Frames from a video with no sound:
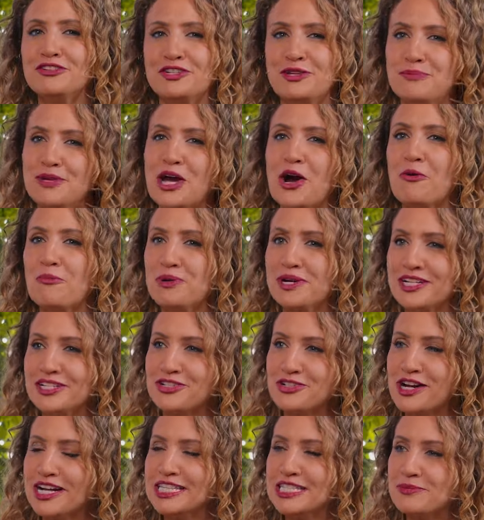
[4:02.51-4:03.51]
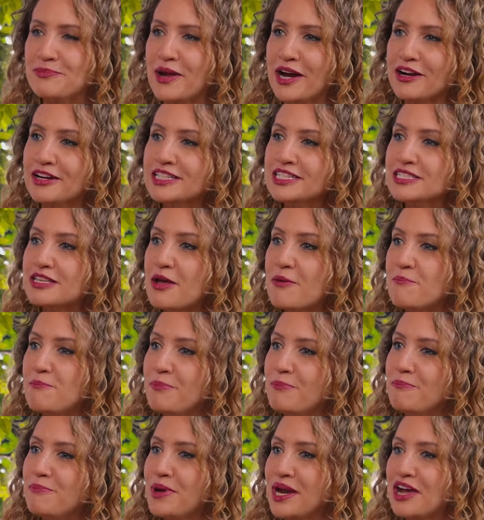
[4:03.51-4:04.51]
you to be open and transparent,
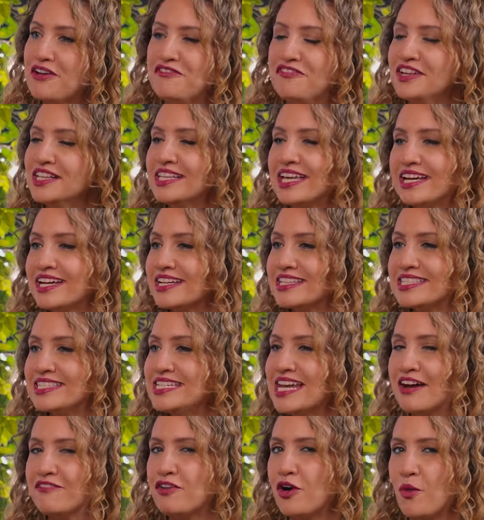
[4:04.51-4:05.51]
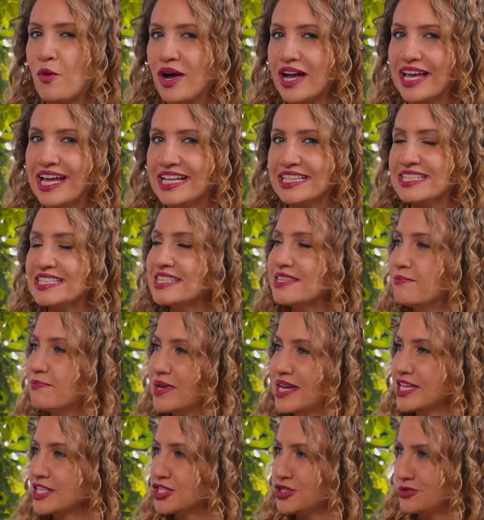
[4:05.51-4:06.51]
but I feel like it's never what gets the
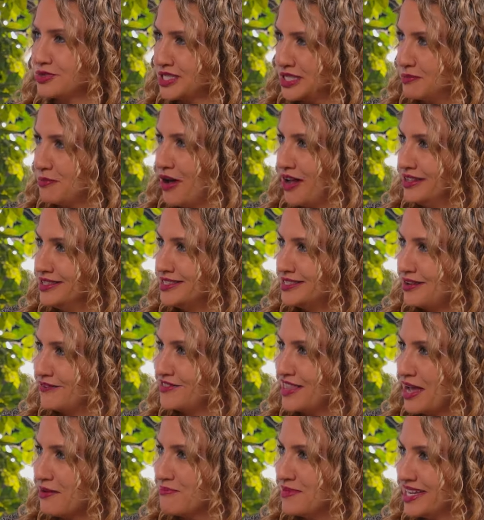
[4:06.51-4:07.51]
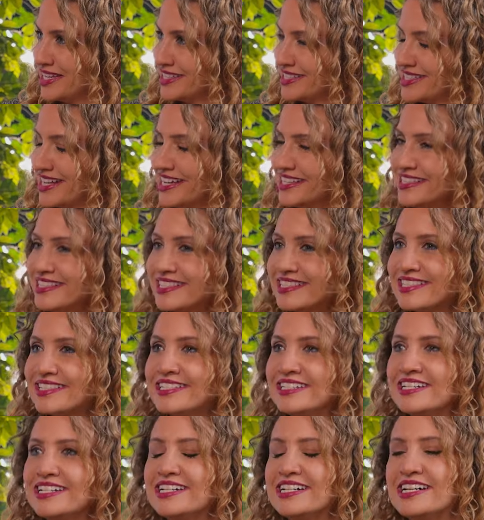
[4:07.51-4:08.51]
biggest response, if that makes sense.
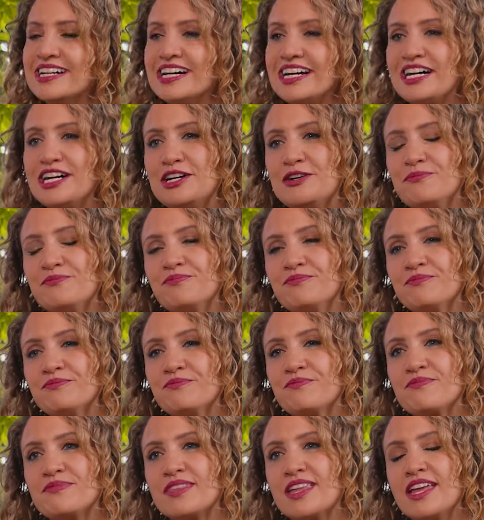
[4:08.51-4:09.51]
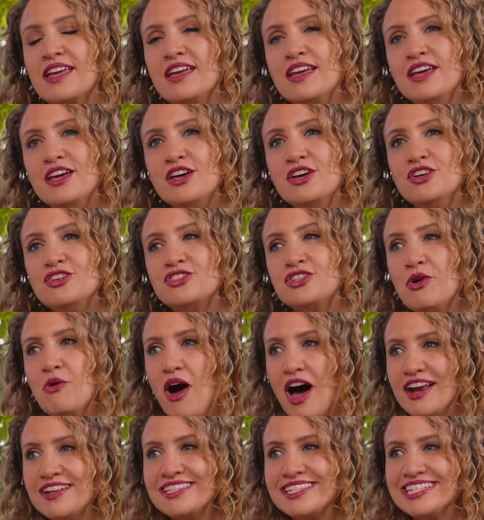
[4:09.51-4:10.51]
Um, so
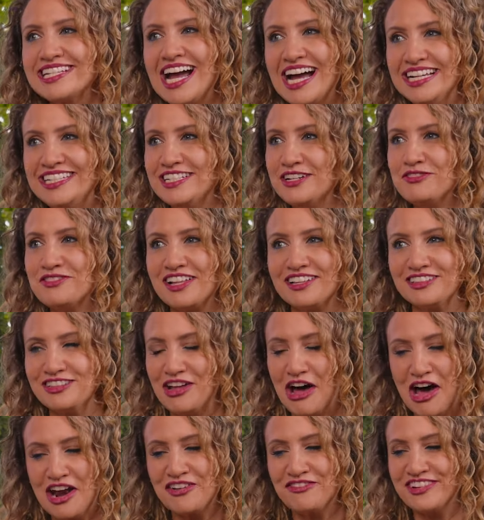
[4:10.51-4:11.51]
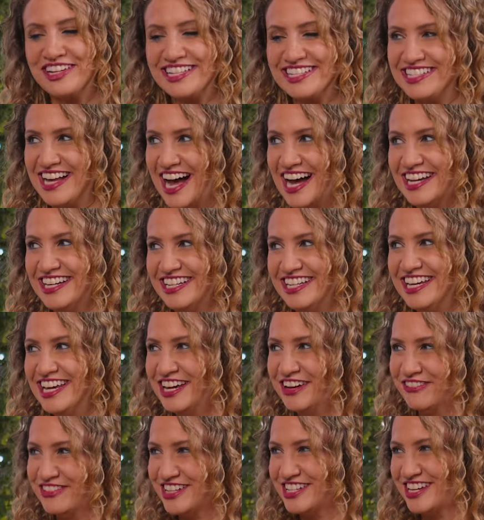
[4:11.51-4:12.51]
honestly, I deal with a lot of anxiety,
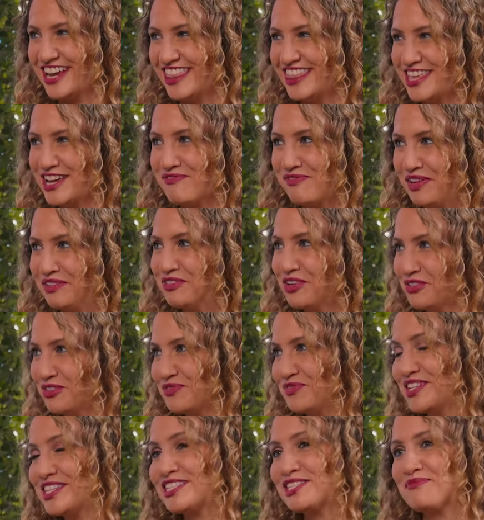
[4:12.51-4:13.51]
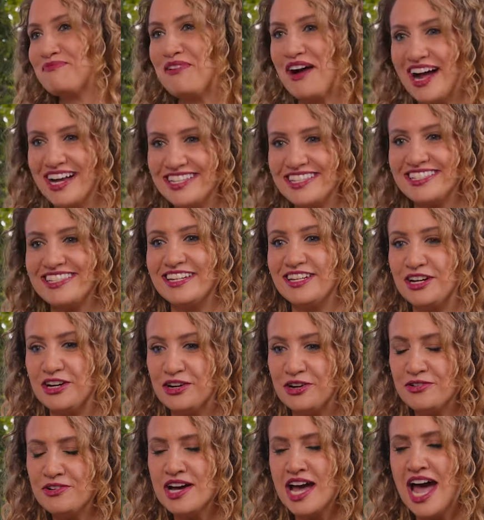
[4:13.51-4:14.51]
which I think people would be surprised to
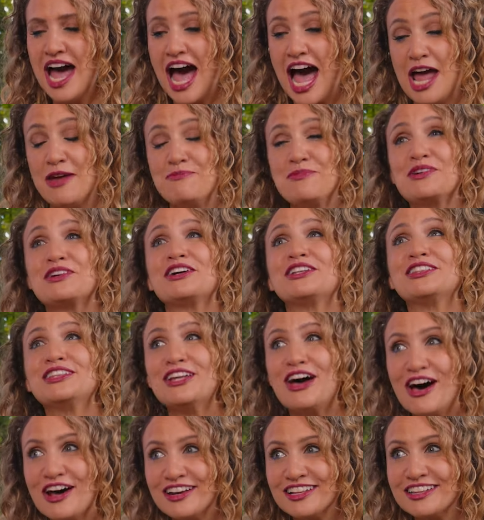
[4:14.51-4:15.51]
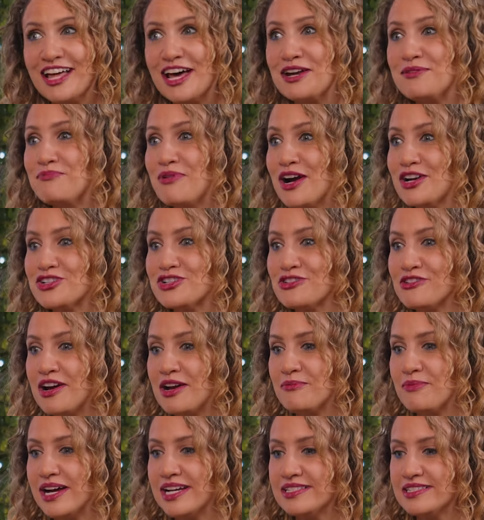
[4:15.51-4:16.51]
know. I put a lot, a lot of pressure
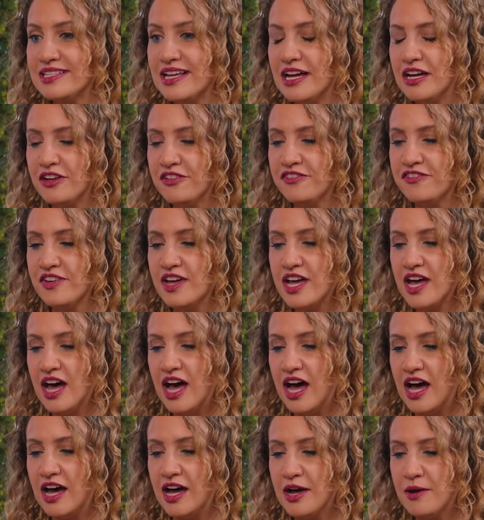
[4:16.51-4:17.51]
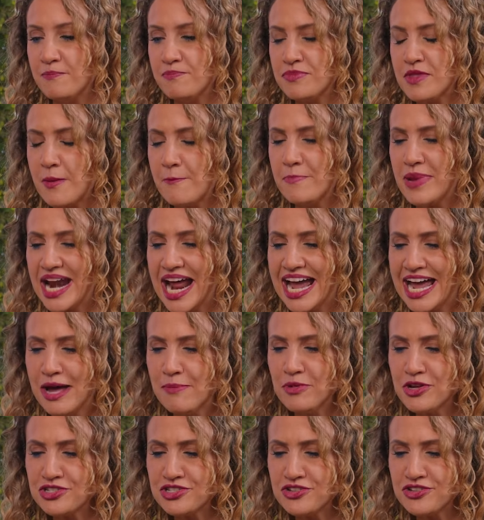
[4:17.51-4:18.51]
on myself. Um, but I
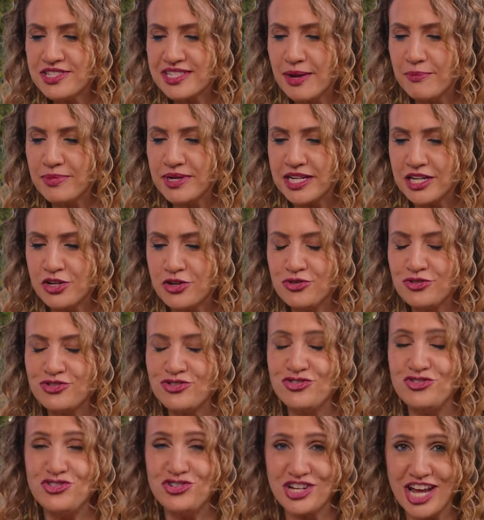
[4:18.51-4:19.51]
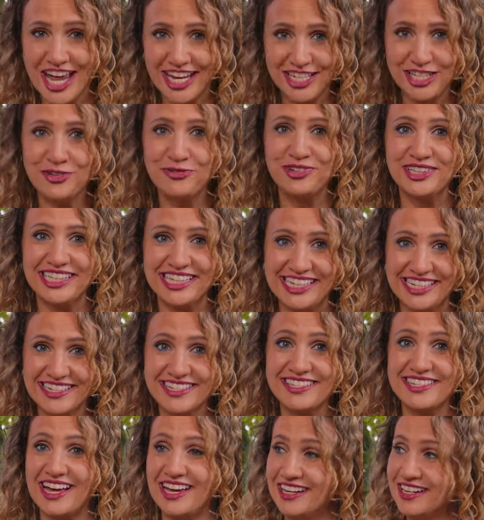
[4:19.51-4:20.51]
am also somebody who's genuinely
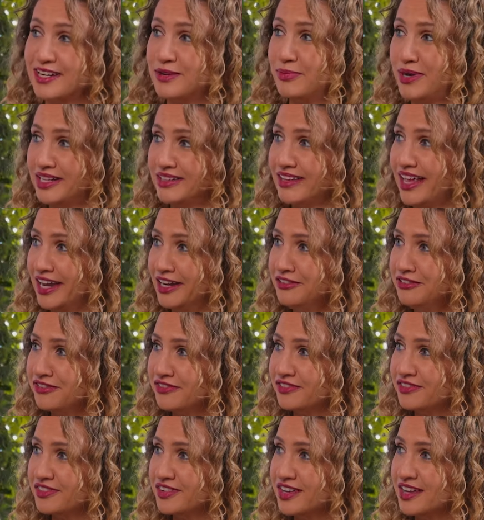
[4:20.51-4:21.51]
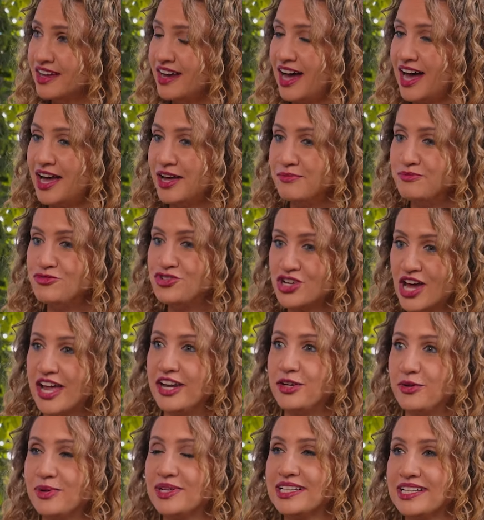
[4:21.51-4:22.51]
excited about life. I'm
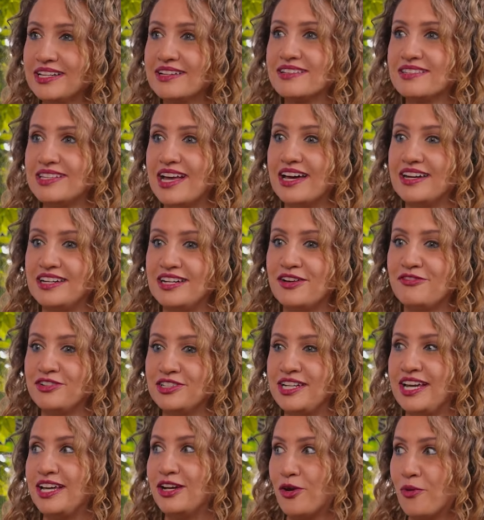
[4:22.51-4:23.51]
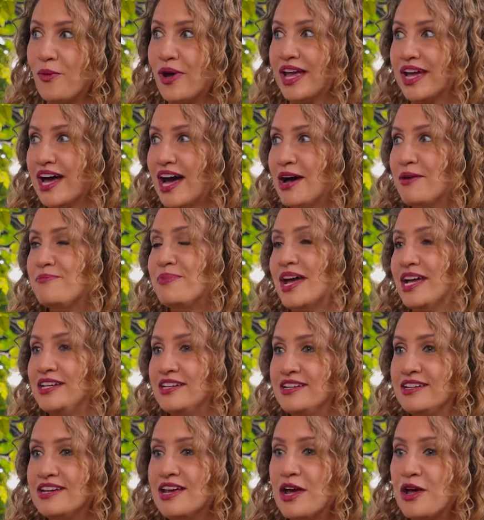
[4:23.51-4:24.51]
genuinely excited every day to wake up.
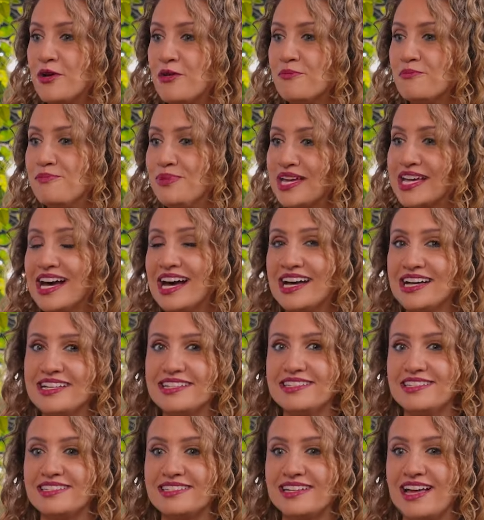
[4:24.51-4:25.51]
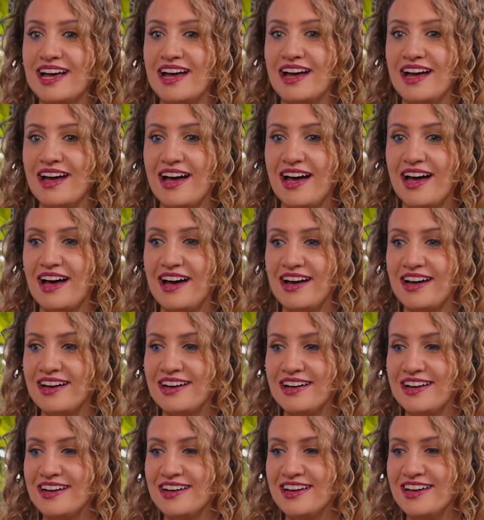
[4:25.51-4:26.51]
And because
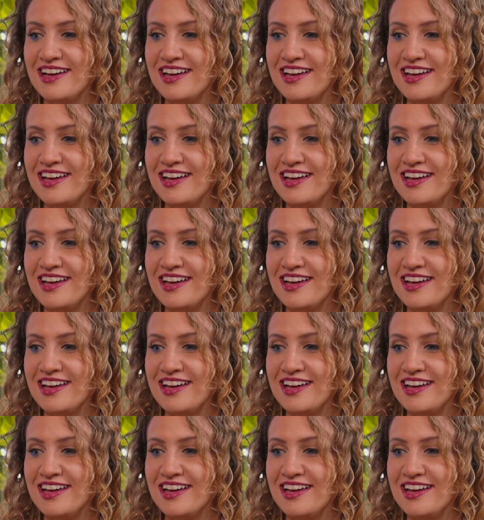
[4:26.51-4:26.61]
uh,